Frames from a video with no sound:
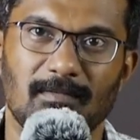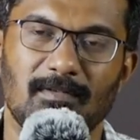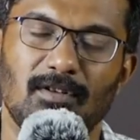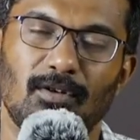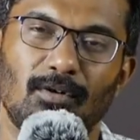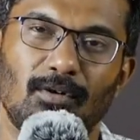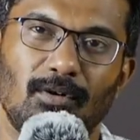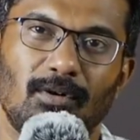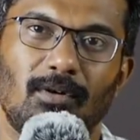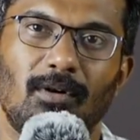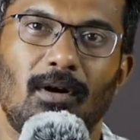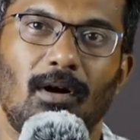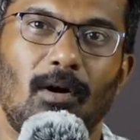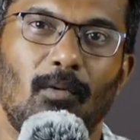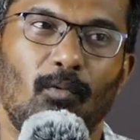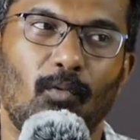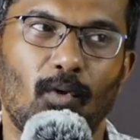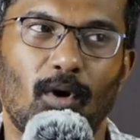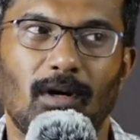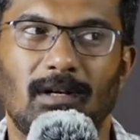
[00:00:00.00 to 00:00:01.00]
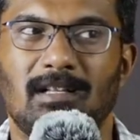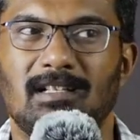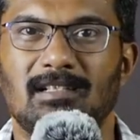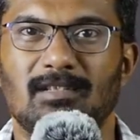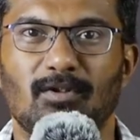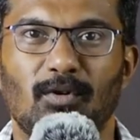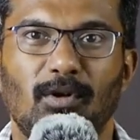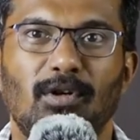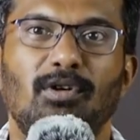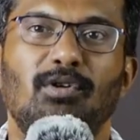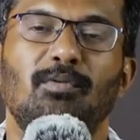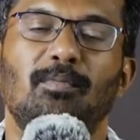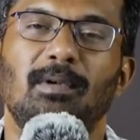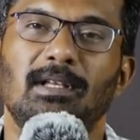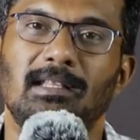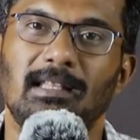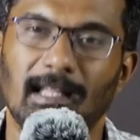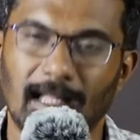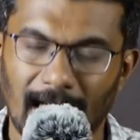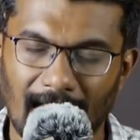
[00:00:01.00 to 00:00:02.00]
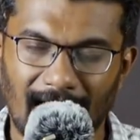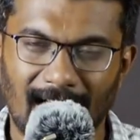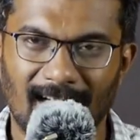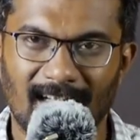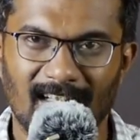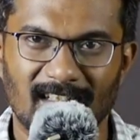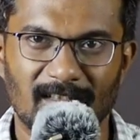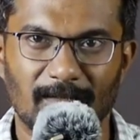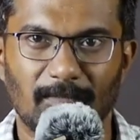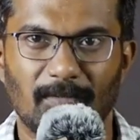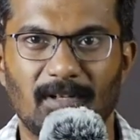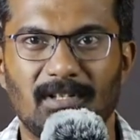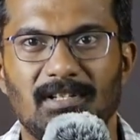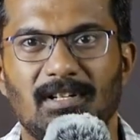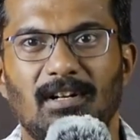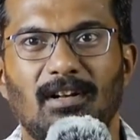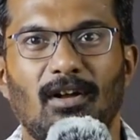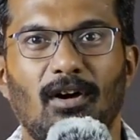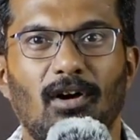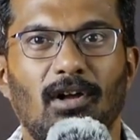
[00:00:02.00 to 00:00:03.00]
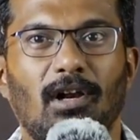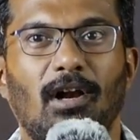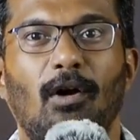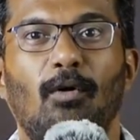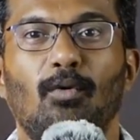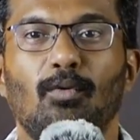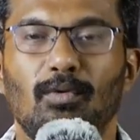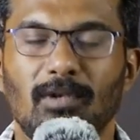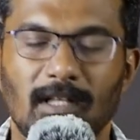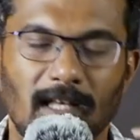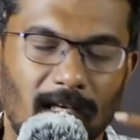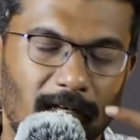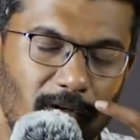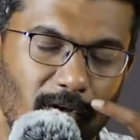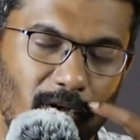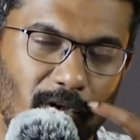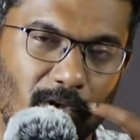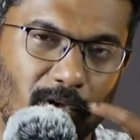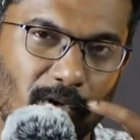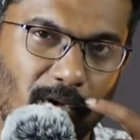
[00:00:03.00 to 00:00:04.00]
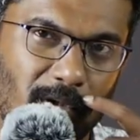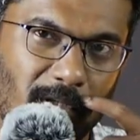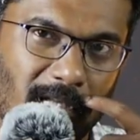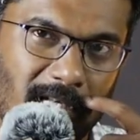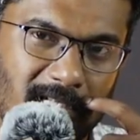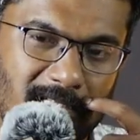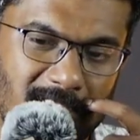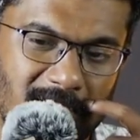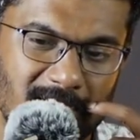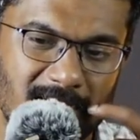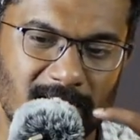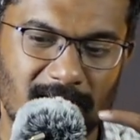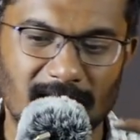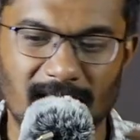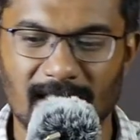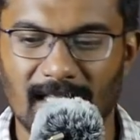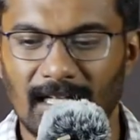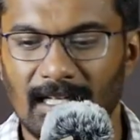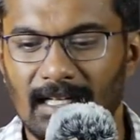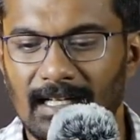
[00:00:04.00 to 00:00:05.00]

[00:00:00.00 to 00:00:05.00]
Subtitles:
So what is going to be their anticipation or how they are going to digest this?